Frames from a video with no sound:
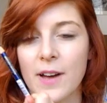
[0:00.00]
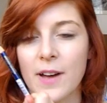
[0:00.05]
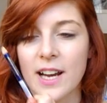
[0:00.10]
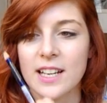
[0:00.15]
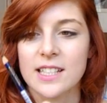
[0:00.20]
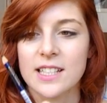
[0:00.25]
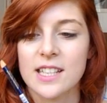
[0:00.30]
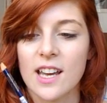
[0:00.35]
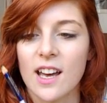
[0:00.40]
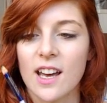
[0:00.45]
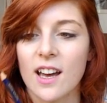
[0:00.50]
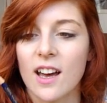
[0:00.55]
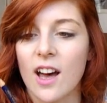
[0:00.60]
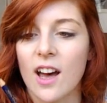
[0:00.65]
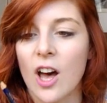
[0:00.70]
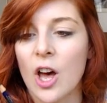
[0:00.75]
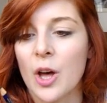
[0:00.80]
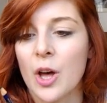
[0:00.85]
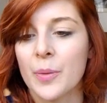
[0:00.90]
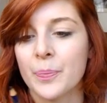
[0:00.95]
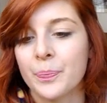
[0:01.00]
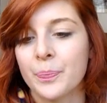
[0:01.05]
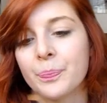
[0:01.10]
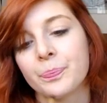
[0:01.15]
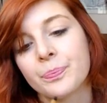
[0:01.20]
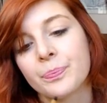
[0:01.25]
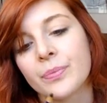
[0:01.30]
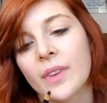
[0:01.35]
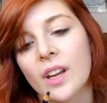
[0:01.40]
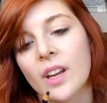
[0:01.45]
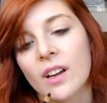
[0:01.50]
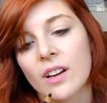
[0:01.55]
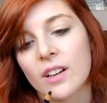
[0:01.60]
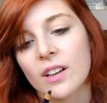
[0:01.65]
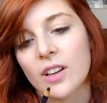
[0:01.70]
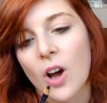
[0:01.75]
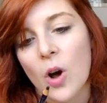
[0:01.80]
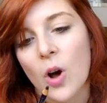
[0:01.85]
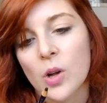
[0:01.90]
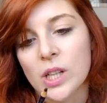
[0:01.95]
Factor
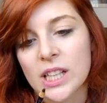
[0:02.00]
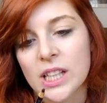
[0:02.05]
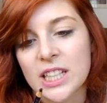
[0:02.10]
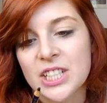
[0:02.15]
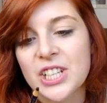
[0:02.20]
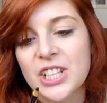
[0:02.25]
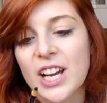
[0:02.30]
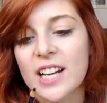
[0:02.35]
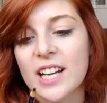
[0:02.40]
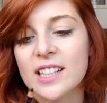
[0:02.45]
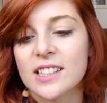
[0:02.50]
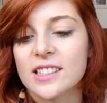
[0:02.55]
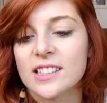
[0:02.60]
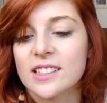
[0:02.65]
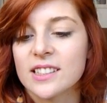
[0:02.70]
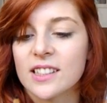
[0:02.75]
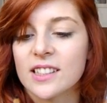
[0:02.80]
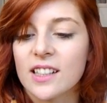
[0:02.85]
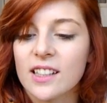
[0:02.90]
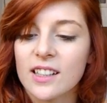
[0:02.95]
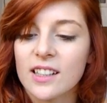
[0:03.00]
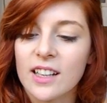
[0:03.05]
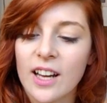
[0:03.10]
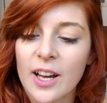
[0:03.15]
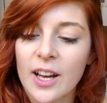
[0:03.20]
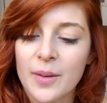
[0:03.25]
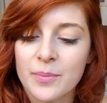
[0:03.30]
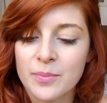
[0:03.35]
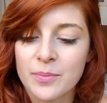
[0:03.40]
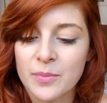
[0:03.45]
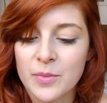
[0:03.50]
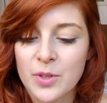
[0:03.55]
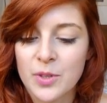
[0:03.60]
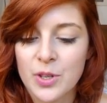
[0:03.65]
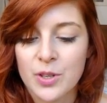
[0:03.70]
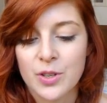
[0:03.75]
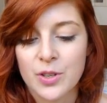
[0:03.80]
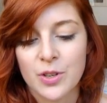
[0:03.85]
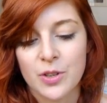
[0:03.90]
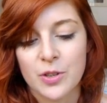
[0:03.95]
Kohl Kajal
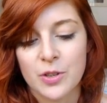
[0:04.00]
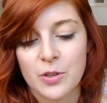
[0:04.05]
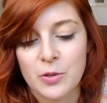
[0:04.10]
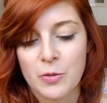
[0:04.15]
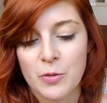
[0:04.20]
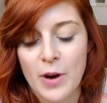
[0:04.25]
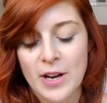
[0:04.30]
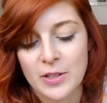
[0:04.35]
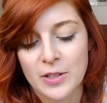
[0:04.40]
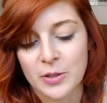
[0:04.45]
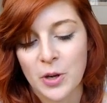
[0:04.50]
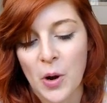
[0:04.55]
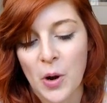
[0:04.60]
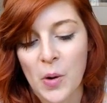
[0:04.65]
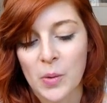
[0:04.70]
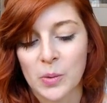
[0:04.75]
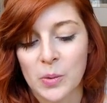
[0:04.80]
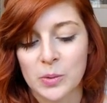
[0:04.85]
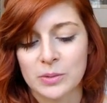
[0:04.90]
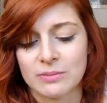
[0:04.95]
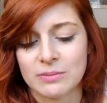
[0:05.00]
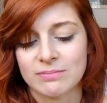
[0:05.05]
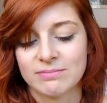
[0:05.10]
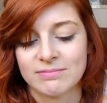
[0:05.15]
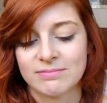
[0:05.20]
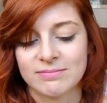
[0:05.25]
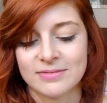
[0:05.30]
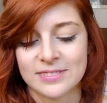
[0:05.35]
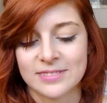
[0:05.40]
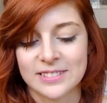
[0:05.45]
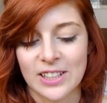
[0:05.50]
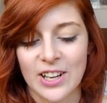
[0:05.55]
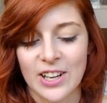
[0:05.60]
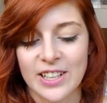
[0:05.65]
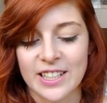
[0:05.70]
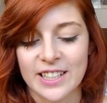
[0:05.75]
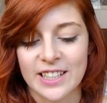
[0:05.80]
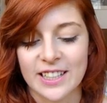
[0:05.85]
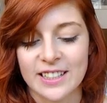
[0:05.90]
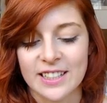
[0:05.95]
Crayon Kohl
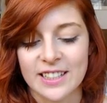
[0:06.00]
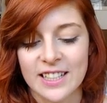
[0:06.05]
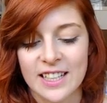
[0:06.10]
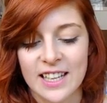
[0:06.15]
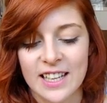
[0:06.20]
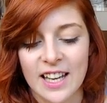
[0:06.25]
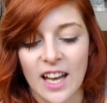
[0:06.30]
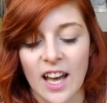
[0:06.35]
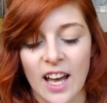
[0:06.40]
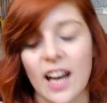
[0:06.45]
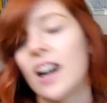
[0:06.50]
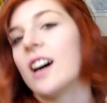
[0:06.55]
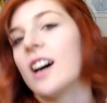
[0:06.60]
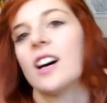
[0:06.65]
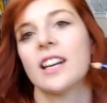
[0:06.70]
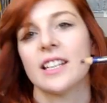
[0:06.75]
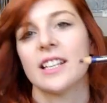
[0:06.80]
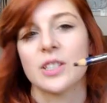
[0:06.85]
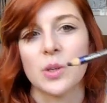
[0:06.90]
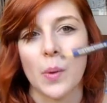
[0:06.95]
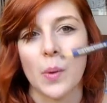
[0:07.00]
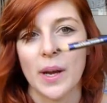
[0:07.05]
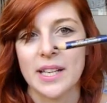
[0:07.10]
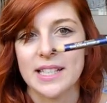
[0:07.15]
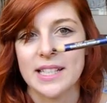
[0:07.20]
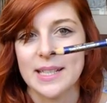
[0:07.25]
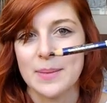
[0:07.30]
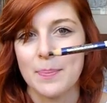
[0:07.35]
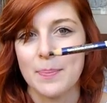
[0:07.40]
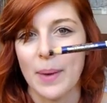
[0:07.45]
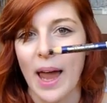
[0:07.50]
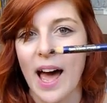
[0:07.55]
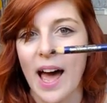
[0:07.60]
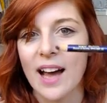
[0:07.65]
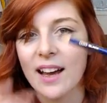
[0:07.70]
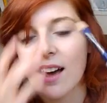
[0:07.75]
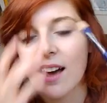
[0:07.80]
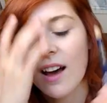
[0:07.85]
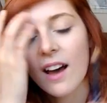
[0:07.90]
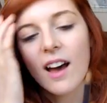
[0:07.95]
liner in 20
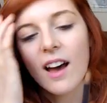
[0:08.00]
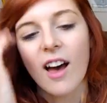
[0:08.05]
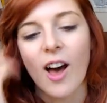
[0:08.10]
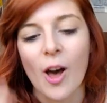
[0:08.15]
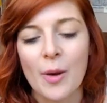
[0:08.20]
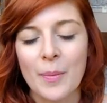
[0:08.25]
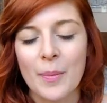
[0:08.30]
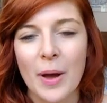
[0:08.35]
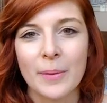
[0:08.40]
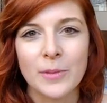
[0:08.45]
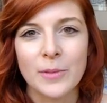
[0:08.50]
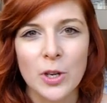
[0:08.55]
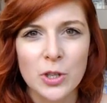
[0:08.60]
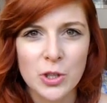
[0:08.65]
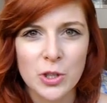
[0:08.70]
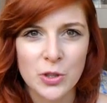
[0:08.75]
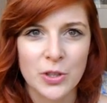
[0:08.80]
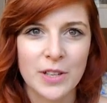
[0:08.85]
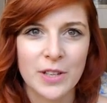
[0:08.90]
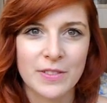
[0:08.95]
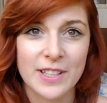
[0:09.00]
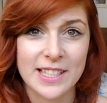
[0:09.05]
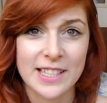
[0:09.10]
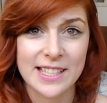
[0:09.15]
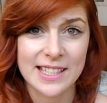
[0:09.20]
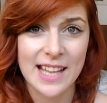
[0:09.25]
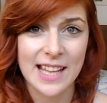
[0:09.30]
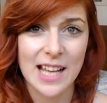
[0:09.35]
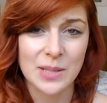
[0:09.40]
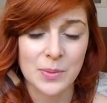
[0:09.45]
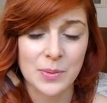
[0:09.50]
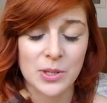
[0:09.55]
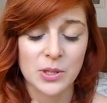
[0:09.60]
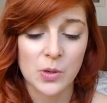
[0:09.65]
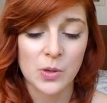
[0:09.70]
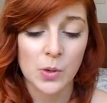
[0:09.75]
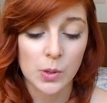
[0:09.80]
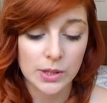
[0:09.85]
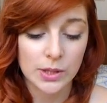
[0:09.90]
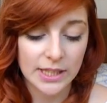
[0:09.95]
black. I'm not sure if that's what
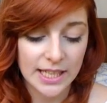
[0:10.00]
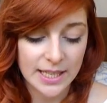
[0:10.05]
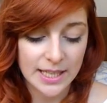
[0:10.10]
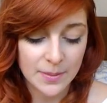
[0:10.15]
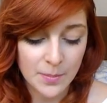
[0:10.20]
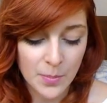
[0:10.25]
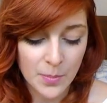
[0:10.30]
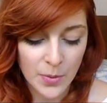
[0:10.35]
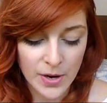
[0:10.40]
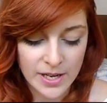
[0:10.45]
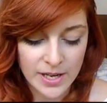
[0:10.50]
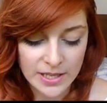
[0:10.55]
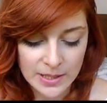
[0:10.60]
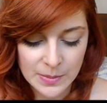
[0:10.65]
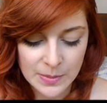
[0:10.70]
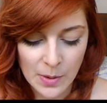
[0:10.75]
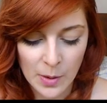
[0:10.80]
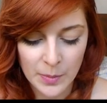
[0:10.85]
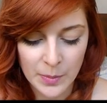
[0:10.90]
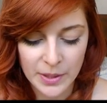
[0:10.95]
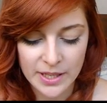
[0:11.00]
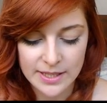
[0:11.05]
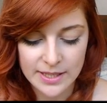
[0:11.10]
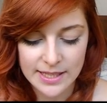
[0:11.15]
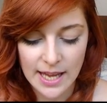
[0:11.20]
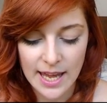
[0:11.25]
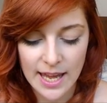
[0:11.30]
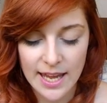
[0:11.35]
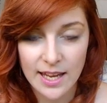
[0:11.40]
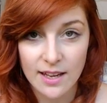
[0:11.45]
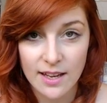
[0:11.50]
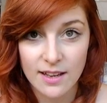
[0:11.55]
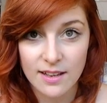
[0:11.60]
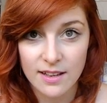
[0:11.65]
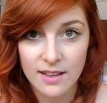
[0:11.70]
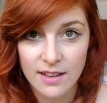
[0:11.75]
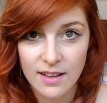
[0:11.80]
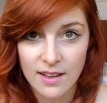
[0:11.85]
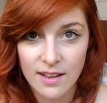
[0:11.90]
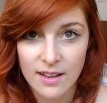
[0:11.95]
it's called in Britain as well, because
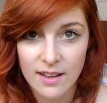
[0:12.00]
here